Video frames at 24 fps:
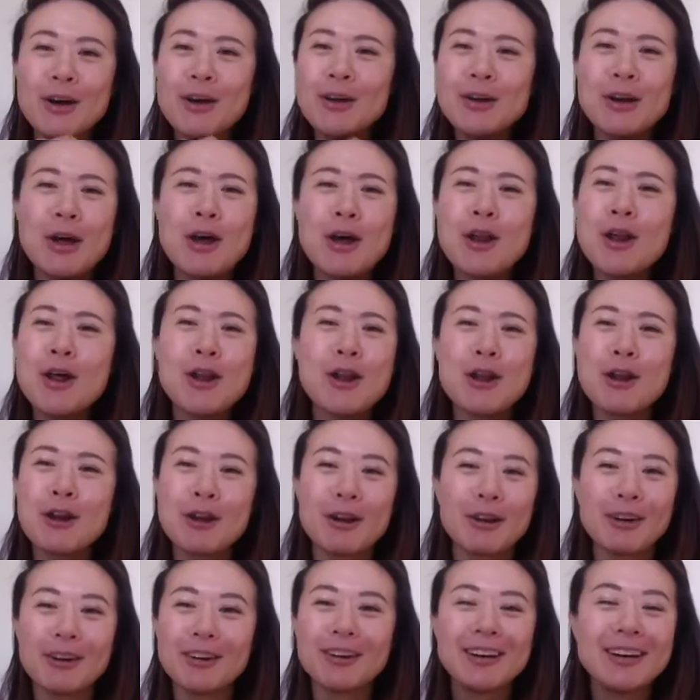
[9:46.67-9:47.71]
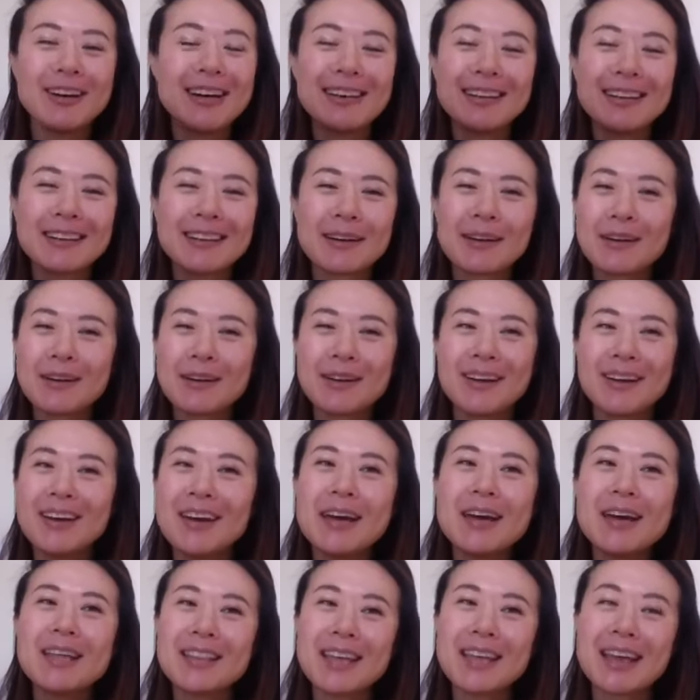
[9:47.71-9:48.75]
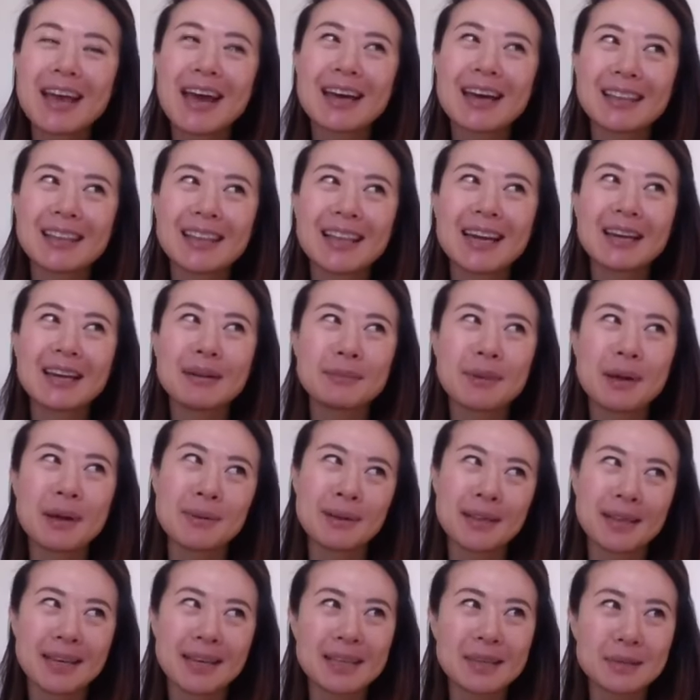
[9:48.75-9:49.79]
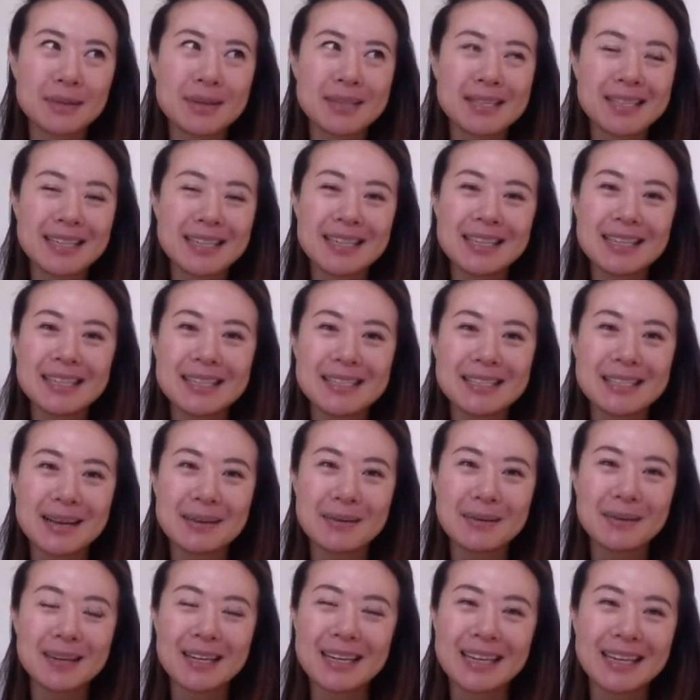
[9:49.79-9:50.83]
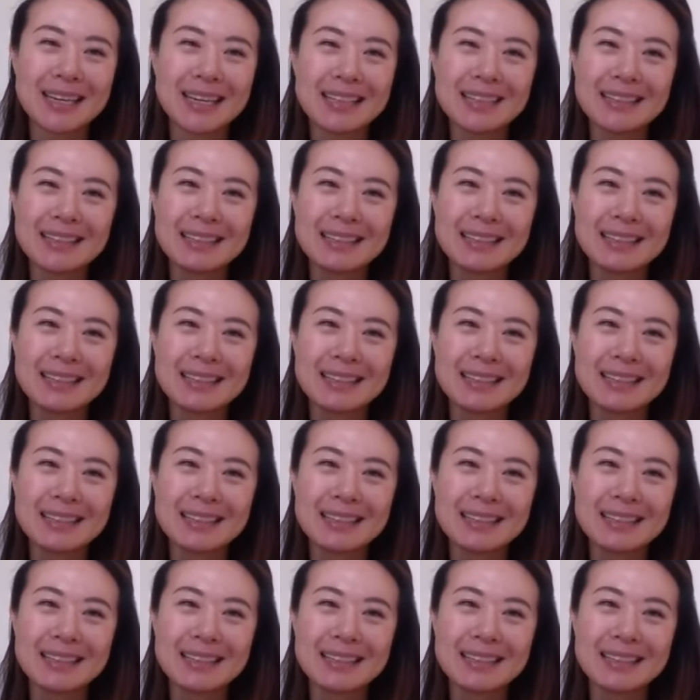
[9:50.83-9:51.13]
no. They had like maybe like 3 CDs that were a hit.